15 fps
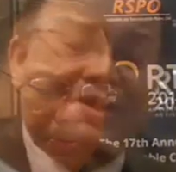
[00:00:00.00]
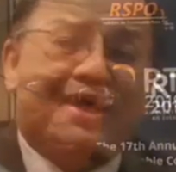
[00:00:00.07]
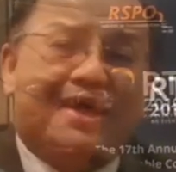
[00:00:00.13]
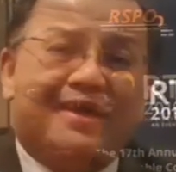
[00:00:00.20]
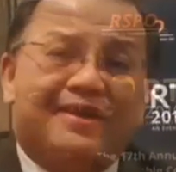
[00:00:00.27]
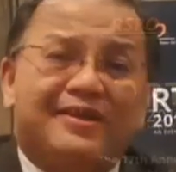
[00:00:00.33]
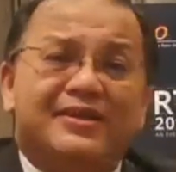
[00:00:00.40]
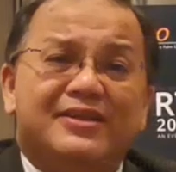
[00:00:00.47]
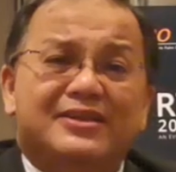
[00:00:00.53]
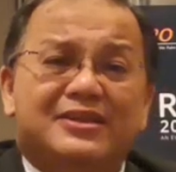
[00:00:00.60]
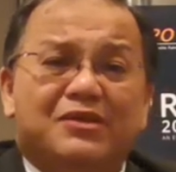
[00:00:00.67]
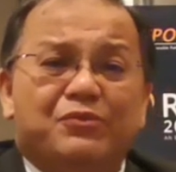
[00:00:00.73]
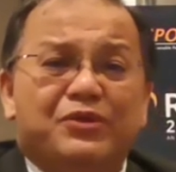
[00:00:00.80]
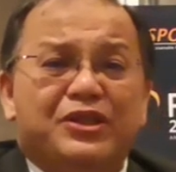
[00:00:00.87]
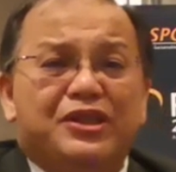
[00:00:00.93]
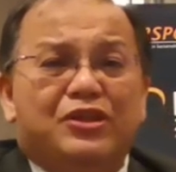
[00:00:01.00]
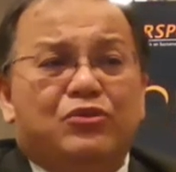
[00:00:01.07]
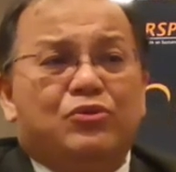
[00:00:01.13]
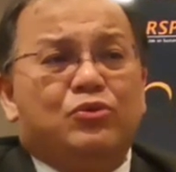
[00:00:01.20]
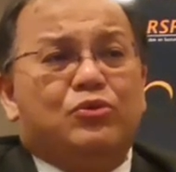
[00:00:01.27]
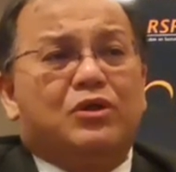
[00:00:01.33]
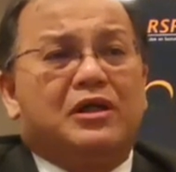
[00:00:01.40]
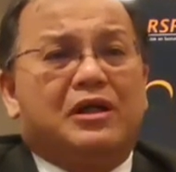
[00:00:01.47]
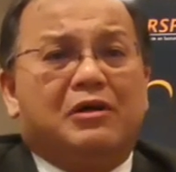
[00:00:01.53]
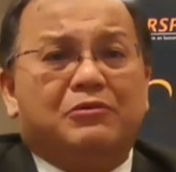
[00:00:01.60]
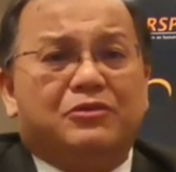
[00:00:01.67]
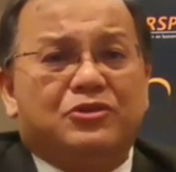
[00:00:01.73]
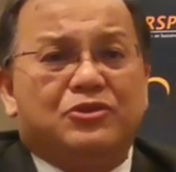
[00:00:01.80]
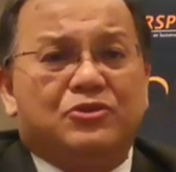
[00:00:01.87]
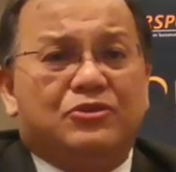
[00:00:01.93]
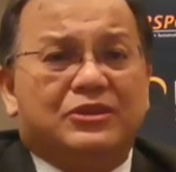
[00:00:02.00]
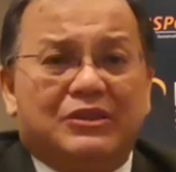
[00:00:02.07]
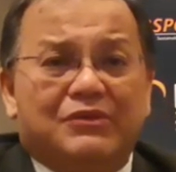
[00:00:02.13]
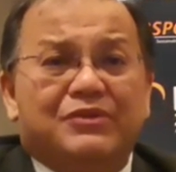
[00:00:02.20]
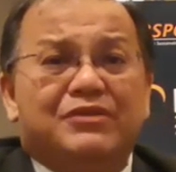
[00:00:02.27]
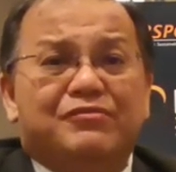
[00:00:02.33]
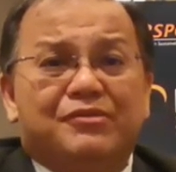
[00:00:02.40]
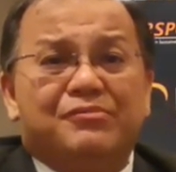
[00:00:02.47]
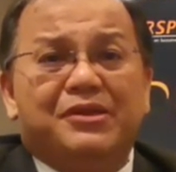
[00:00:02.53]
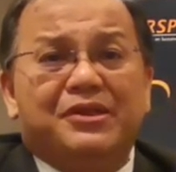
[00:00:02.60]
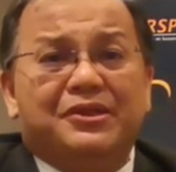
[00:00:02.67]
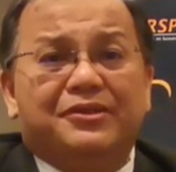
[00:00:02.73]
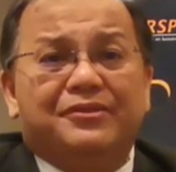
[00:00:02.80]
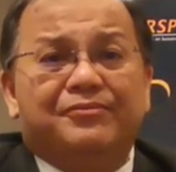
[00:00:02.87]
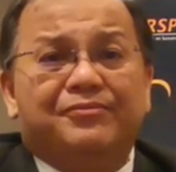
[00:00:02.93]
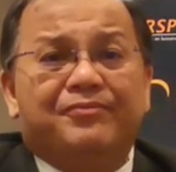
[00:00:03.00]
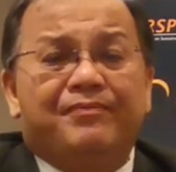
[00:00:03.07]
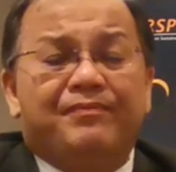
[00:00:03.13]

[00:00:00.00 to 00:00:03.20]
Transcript: The idea is that we need to crowdsource our information.